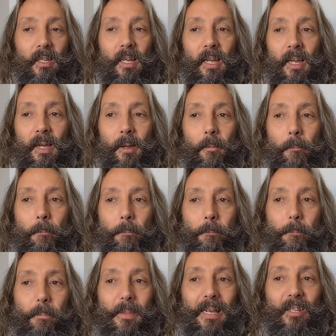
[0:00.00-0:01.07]
And
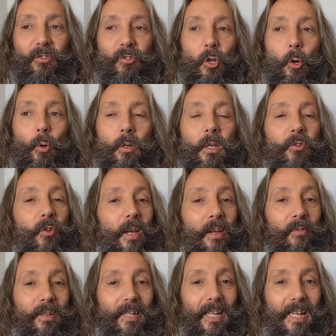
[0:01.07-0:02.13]
so, because I
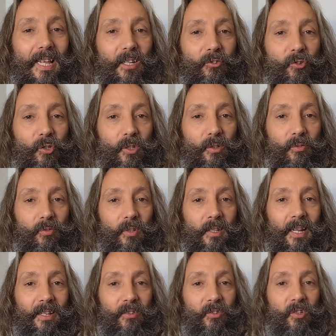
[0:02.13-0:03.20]
have a collection of
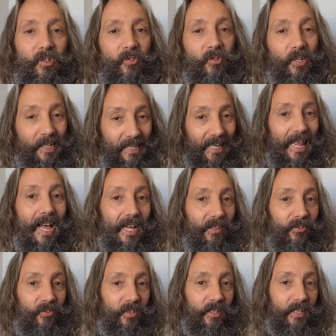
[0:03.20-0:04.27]
lenses, the
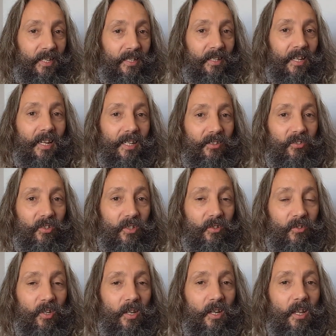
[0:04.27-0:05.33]
glass in the
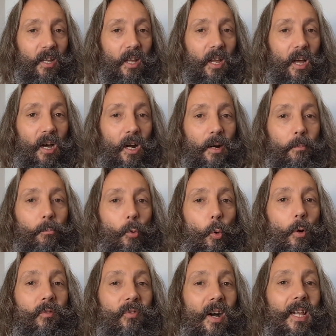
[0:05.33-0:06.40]
lenses are
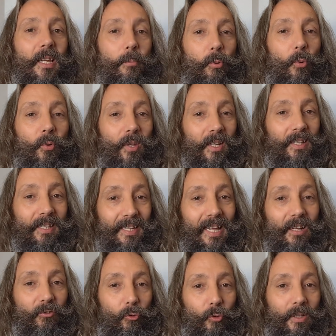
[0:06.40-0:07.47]
more valuable than the
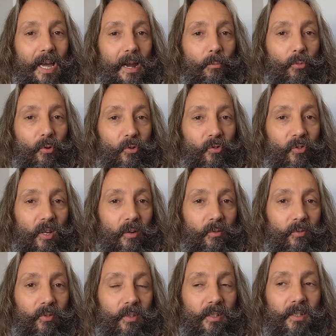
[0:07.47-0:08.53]
actual camera
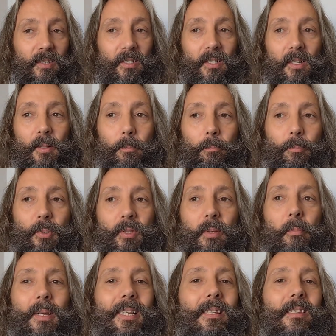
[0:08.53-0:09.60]
itself. But the
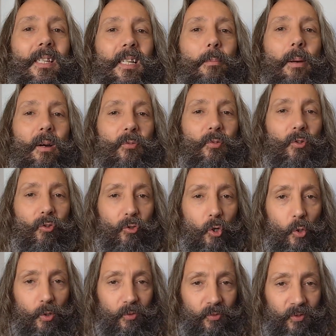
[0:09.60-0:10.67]
main thing about
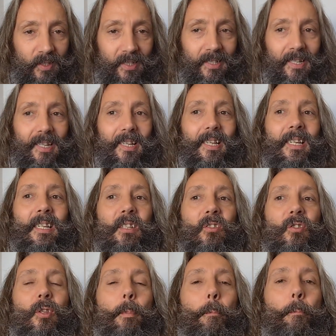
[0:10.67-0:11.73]
photography
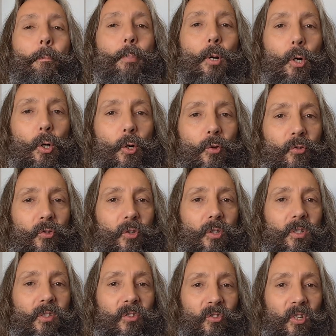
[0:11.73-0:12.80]
is the
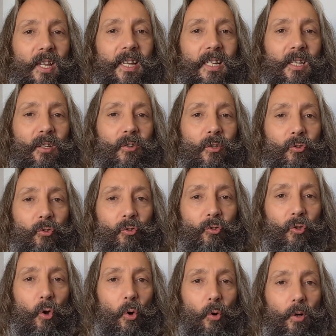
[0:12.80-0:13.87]
person taking the
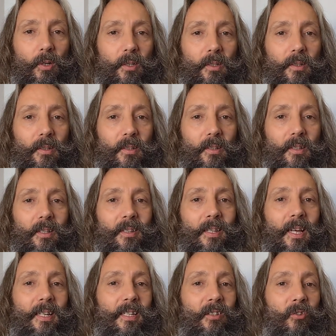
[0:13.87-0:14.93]
shot
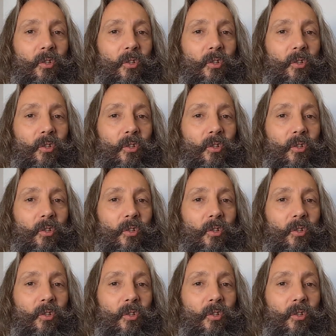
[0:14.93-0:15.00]
that